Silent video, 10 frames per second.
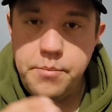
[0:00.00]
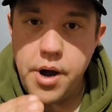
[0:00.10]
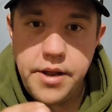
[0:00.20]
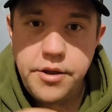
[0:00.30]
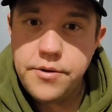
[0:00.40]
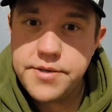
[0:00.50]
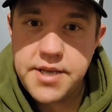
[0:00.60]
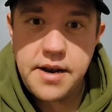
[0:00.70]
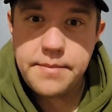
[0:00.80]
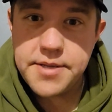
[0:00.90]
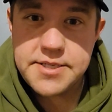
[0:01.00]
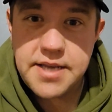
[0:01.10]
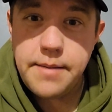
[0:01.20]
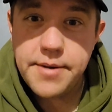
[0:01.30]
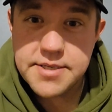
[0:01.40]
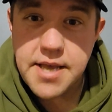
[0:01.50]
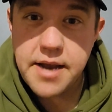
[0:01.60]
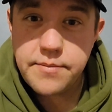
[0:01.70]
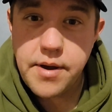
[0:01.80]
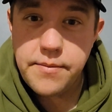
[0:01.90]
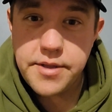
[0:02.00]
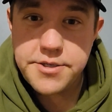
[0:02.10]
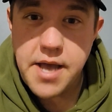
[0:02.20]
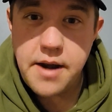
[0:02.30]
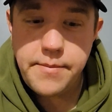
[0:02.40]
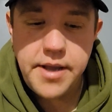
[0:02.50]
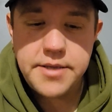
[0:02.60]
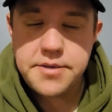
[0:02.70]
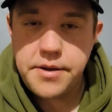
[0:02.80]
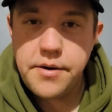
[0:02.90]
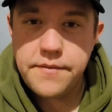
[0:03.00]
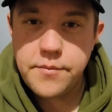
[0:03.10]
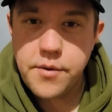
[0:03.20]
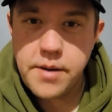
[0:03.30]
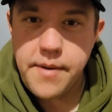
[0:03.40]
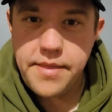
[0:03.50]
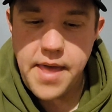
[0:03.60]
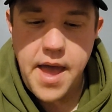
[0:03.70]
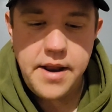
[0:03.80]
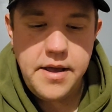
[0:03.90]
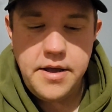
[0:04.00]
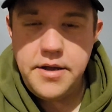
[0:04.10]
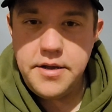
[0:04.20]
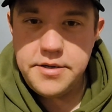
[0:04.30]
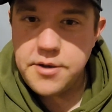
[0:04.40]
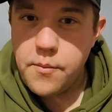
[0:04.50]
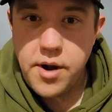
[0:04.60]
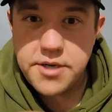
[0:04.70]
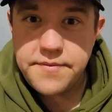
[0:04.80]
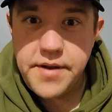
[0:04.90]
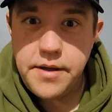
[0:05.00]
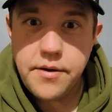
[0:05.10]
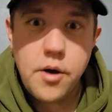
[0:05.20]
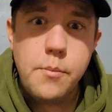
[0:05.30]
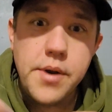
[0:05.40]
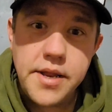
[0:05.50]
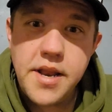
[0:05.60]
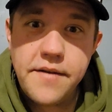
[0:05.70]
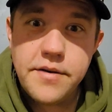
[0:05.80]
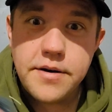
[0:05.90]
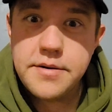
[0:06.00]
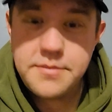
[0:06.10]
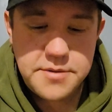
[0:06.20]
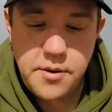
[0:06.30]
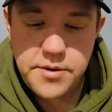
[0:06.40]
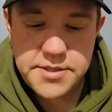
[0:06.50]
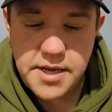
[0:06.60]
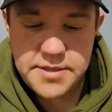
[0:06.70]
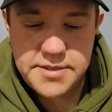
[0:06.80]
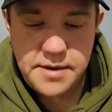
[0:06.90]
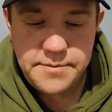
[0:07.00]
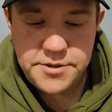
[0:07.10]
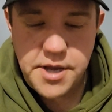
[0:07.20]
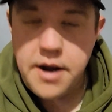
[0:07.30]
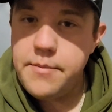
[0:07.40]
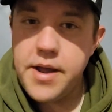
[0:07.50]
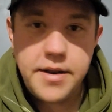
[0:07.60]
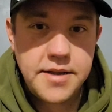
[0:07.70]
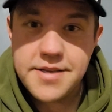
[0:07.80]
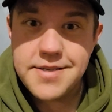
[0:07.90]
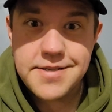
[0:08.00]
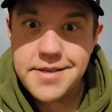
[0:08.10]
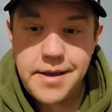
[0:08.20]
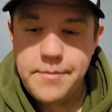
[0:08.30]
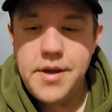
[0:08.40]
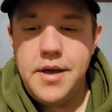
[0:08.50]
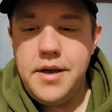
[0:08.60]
But you set it up the same exact way with the chatterbait, so you don't have to worry about that. Don't watch the video and go, but he never told us how to set up the chatterbait. It's the same.